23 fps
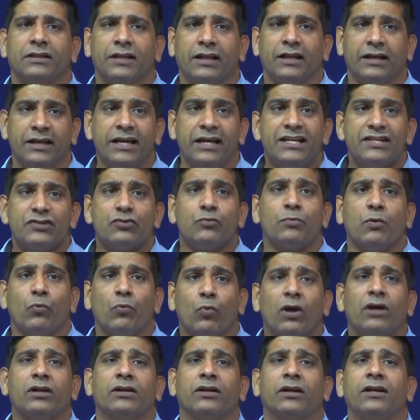needs to be
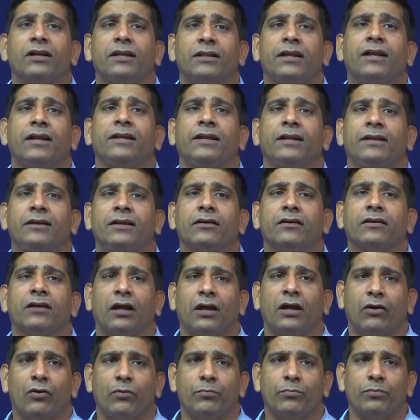work done in that area.
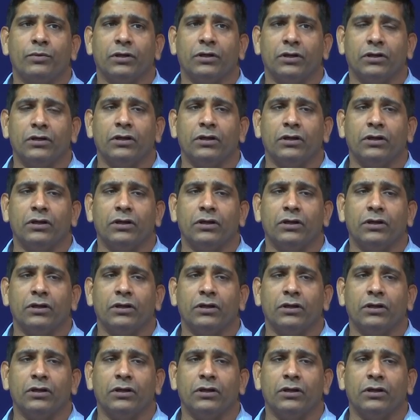I hope